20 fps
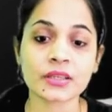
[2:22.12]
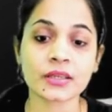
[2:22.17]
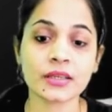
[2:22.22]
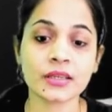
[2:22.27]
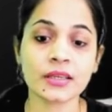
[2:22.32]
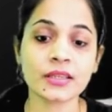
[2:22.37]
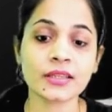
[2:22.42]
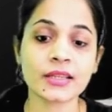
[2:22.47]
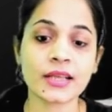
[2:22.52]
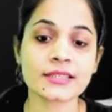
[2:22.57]

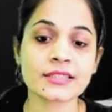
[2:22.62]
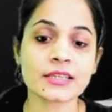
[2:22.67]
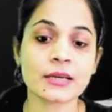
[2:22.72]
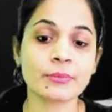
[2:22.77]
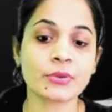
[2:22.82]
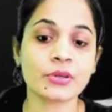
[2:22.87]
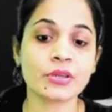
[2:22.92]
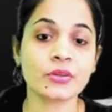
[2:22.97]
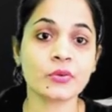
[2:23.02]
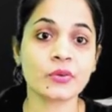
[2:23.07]
in
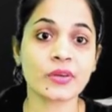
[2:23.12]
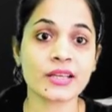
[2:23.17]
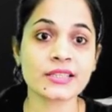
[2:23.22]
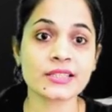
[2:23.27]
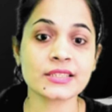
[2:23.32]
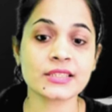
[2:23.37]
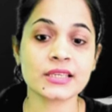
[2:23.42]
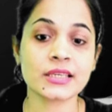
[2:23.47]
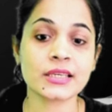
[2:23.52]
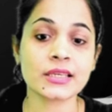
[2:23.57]
example, you can
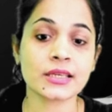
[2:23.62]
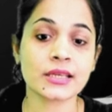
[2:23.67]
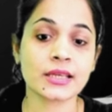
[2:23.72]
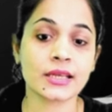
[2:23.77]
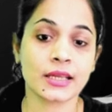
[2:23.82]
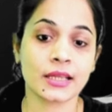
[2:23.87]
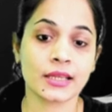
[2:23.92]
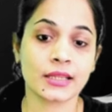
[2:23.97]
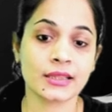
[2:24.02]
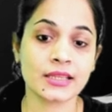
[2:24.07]
see
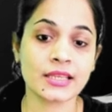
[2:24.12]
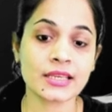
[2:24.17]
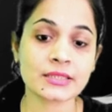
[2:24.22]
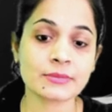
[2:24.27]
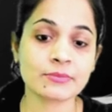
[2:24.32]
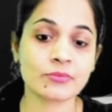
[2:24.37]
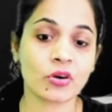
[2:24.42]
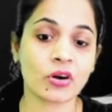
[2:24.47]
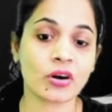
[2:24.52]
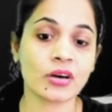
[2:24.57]
this
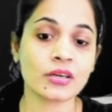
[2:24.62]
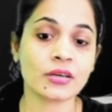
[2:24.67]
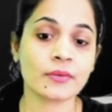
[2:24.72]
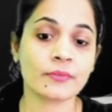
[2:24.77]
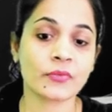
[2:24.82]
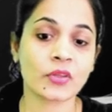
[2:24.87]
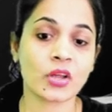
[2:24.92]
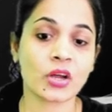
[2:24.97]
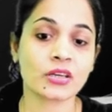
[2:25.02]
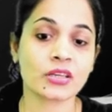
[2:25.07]
bird,
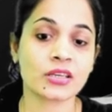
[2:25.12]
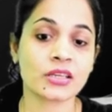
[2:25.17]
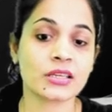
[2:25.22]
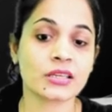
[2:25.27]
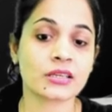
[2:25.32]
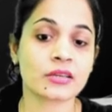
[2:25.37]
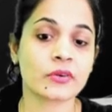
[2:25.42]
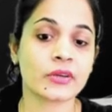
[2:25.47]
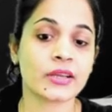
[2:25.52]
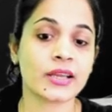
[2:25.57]
or
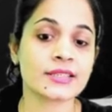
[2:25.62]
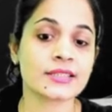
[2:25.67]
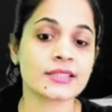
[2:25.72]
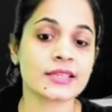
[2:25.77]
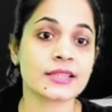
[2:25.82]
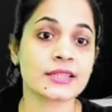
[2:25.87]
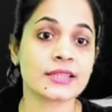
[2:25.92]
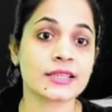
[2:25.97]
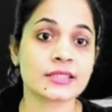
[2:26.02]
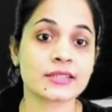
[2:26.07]
it, we can say
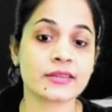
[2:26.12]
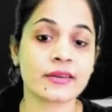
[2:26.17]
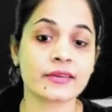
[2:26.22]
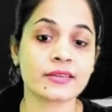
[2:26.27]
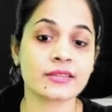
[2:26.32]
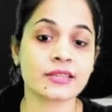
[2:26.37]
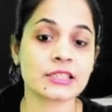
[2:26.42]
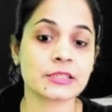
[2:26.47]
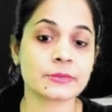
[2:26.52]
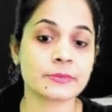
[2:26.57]
this one
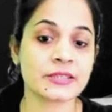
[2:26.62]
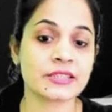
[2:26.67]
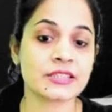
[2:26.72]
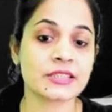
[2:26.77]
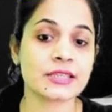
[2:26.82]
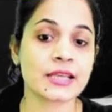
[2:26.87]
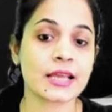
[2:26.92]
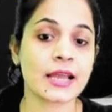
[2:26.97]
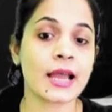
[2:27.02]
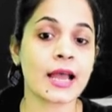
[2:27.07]
is the
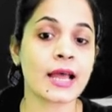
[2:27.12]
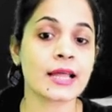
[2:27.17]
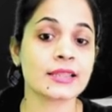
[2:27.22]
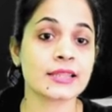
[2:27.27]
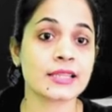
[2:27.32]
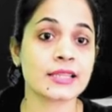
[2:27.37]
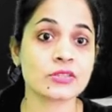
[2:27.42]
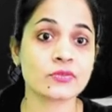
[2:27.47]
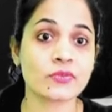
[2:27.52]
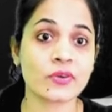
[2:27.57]
species A
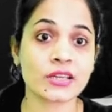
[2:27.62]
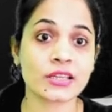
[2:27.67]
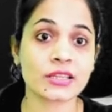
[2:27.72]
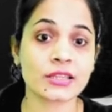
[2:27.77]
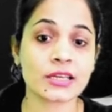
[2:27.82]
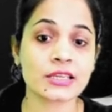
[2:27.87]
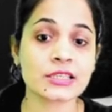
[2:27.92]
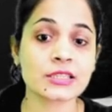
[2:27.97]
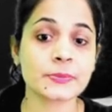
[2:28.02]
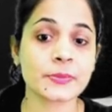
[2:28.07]
and this one is
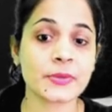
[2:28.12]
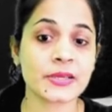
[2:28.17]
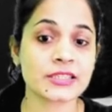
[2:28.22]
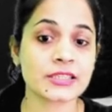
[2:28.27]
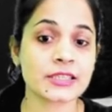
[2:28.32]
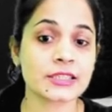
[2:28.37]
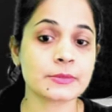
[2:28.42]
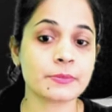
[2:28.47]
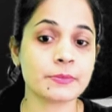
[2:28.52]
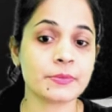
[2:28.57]
the
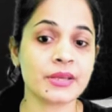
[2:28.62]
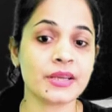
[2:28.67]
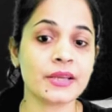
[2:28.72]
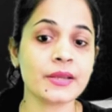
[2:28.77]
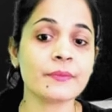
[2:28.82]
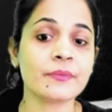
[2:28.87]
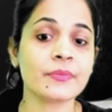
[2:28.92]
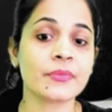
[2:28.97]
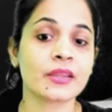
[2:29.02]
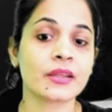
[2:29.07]
species B.
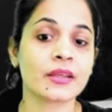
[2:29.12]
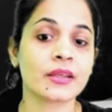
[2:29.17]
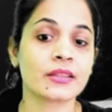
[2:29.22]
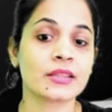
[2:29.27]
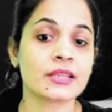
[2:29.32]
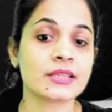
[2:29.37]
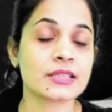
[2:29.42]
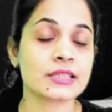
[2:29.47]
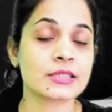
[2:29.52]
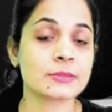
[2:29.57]

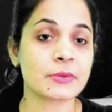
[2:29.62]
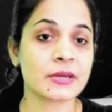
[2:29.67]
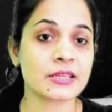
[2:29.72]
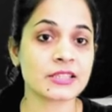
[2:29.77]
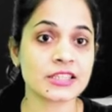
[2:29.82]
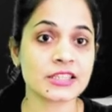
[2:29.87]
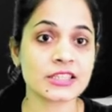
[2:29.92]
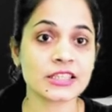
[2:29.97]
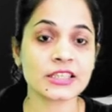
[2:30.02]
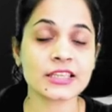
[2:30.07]
This is
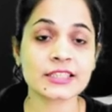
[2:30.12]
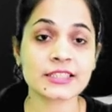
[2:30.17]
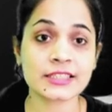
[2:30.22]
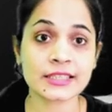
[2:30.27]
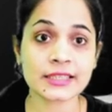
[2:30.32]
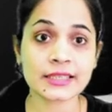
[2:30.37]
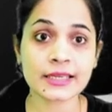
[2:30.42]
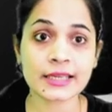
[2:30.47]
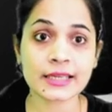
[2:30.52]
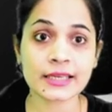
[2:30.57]
present in a
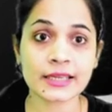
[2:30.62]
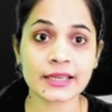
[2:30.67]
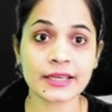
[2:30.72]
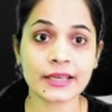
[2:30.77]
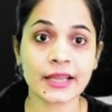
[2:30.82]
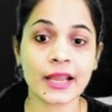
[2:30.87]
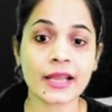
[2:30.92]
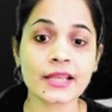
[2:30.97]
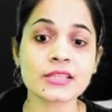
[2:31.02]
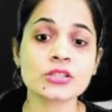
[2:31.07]
single
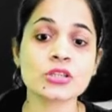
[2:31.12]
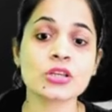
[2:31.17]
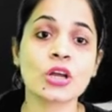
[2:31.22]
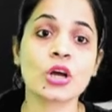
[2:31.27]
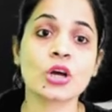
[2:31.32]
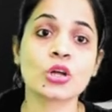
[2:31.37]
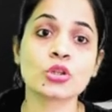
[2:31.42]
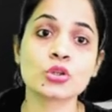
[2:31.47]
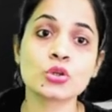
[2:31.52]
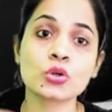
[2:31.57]
lineage.
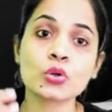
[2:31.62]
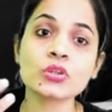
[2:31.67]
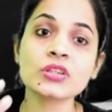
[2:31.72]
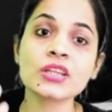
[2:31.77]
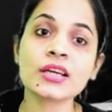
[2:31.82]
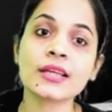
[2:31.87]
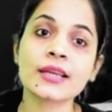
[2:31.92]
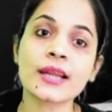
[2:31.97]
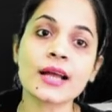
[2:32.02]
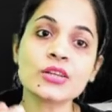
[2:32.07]
Through
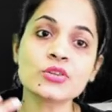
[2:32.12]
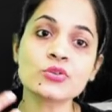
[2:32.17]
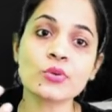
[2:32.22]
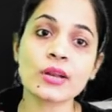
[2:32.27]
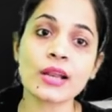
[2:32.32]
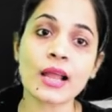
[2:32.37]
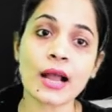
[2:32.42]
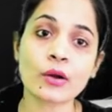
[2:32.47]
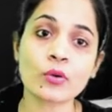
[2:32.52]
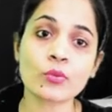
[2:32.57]
the gradual
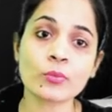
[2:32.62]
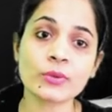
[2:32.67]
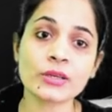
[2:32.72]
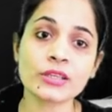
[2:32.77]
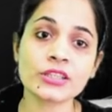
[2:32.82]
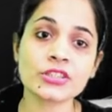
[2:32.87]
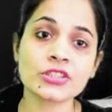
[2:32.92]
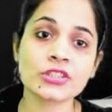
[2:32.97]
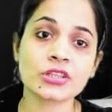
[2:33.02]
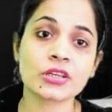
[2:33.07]

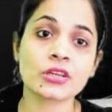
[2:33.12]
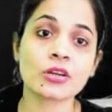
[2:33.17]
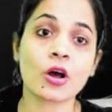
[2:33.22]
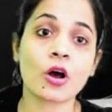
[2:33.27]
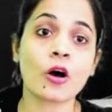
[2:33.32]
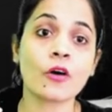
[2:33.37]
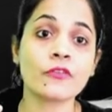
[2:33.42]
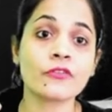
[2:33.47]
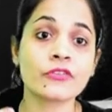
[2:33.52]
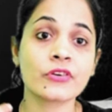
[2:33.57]
accumulation
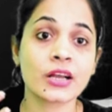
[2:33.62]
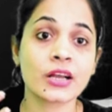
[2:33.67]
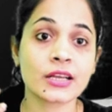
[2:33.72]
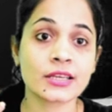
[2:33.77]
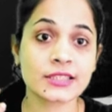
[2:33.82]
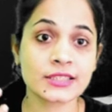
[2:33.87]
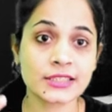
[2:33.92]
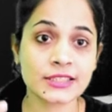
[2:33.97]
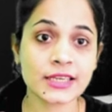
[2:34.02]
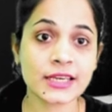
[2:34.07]
of
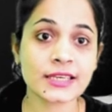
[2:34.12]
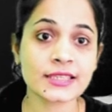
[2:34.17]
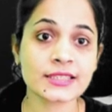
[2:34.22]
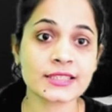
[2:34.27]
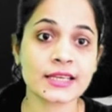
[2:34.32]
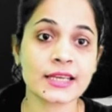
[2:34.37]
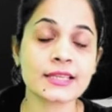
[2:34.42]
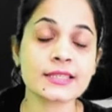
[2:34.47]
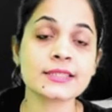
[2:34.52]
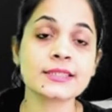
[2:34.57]

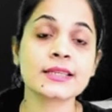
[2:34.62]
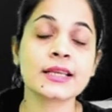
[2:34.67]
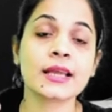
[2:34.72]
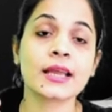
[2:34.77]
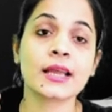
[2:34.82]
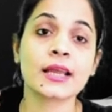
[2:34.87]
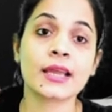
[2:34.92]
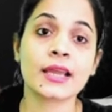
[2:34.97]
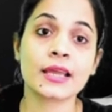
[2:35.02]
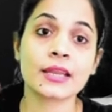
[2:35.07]
changes
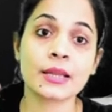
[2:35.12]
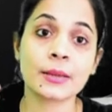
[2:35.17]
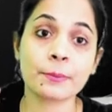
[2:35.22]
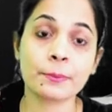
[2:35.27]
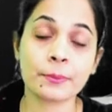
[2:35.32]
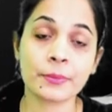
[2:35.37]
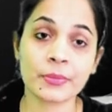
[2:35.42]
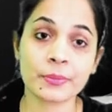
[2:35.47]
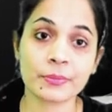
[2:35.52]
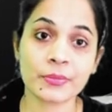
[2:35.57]
in a
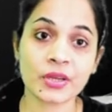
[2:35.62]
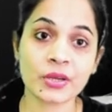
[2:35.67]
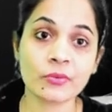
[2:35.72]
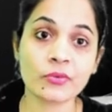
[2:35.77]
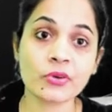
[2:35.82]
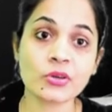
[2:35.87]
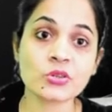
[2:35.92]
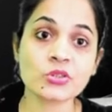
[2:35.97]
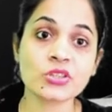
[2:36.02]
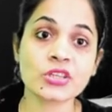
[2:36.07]

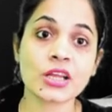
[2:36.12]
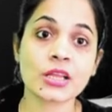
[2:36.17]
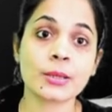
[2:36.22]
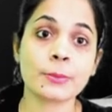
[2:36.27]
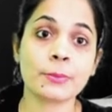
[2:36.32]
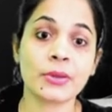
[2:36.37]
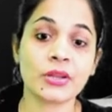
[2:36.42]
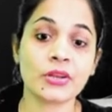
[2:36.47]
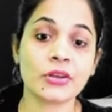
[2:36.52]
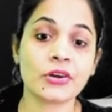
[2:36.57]
evolutionary
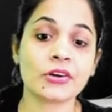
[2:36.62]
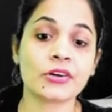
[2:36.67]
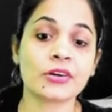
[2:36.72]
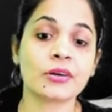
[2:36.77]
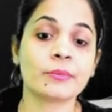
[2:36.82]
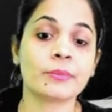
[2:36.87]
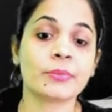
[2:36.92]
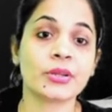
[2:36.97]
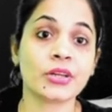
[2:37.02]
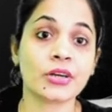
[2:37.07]

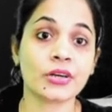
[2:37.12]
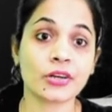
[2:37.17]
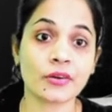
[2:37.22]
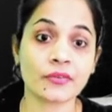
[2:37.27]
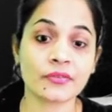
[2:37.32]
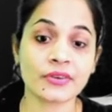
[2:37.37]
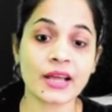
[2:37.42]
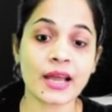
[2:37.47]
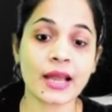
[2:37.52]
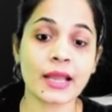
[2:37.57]
period
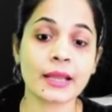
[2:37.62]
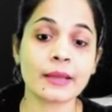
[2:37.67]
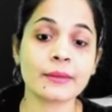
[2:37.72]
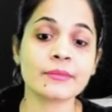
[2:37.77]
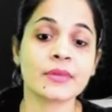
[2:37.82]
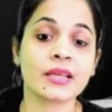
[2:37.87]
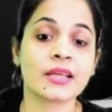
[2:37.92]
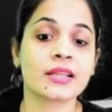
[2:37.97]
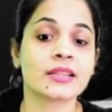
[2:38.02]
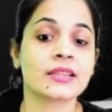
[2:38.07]
of
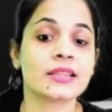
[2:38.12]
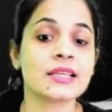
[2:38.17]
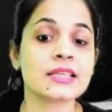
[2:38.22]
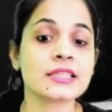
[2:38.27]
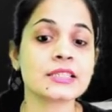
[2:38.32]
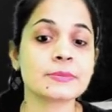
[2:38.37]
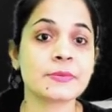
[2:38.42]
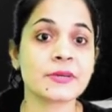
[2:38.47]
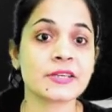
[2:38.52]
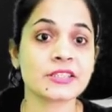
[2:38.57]
time,
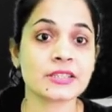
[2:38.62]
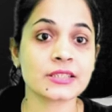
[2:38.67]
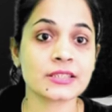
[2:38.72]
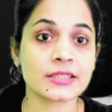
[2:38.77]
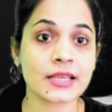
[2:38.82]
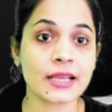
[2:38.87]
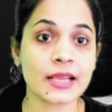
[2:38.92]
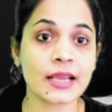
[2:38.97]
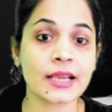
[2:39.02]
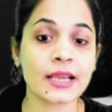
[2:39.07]
this species
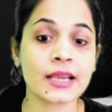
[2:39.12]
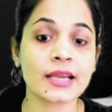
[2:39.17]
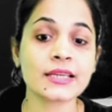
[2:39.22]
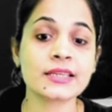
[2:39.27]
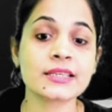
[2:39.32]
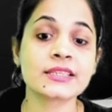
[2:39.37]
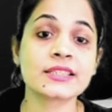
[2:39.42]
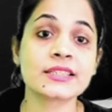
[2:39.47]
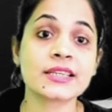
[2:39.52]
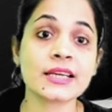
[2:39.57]
A,
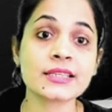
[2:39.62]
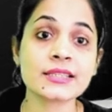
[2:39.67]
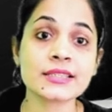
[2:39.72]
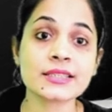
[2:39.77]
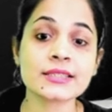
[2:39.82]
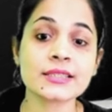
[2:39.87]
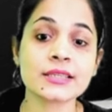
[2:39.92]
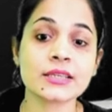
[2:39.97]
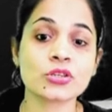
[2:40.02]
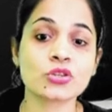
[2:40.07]
it
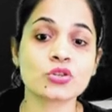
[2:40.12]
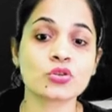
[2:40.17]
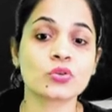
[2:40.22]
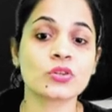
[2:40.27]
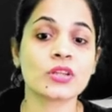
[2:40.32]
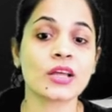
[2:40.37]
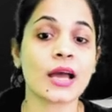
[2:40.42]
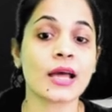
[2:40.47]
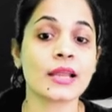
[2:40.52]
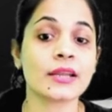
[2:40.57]
changes into
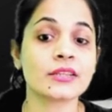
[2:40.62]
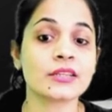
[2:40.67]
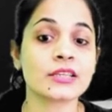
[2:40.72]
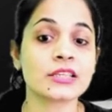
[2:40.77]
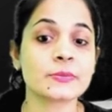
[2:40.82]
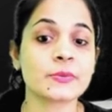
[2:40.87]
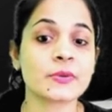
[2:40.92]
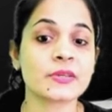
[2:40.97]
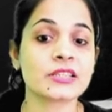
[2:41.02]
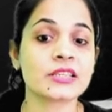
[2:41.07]
the another
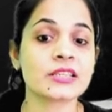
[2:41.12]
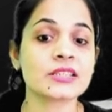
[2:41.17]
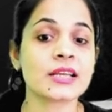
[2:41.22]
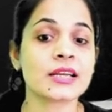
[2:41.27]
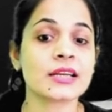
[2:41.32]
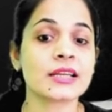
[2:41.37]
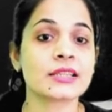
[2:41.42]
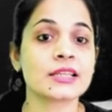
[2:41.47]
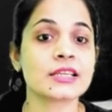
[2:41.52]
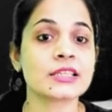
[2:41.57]
species, that
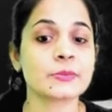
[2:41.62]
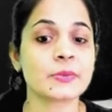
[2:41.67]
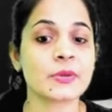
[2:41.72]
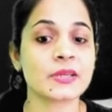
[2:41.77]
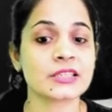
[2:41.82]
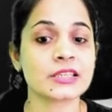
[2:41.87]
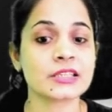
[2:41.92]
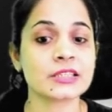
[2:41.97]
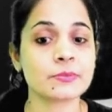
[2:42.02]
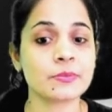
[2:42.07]
is the
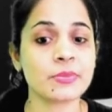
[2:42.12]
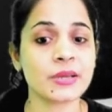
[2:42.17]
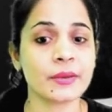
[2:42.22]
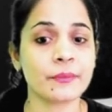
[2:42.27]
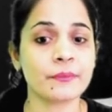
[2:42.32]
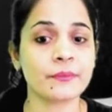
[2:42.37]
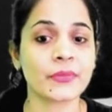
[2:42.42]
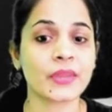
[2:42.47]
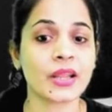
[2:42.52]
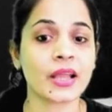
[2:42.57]
species
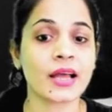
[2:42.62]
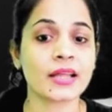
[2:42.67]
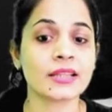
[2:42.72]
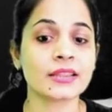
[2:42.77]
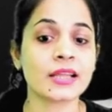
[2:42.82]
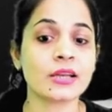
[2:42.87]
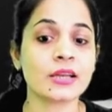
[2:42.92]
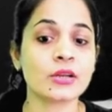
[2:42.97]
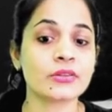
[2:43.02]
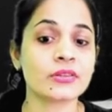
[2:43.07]
B, and
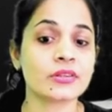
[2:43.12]
they